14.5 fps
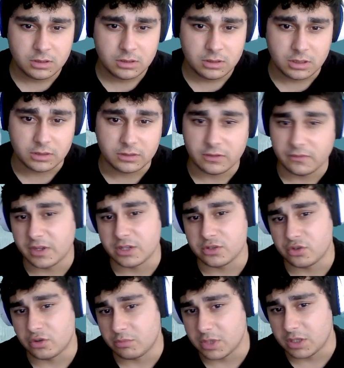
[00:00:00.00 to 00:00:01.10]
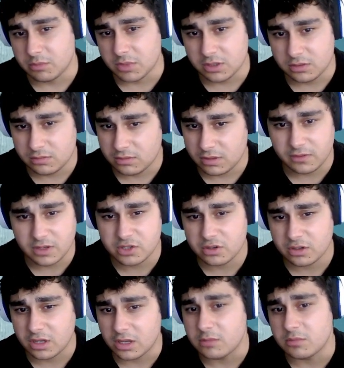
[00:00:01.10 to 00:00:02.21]
and Avenger. Maybe Avenger
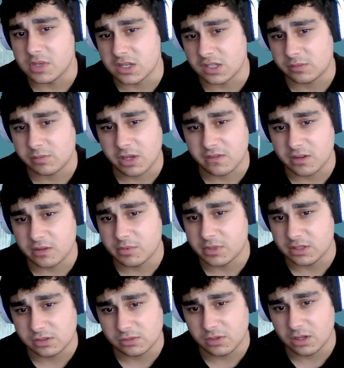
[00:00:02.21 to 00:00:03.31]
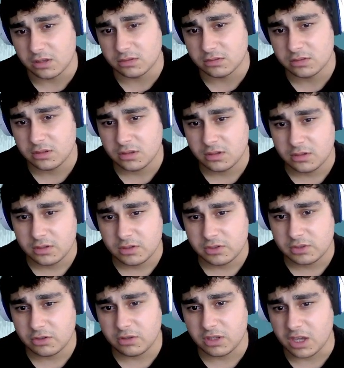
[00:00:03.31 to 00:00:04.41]
can be a spam weapon as well.
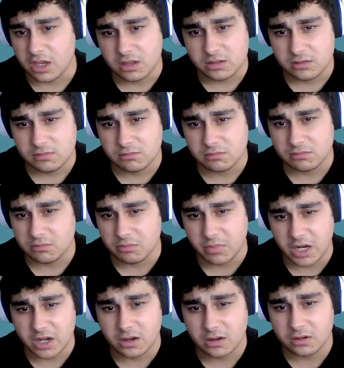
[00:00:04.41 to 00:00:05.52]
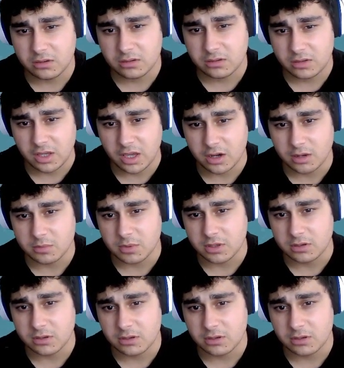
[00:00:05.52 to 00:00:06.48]
So yeah, Barret, carbine,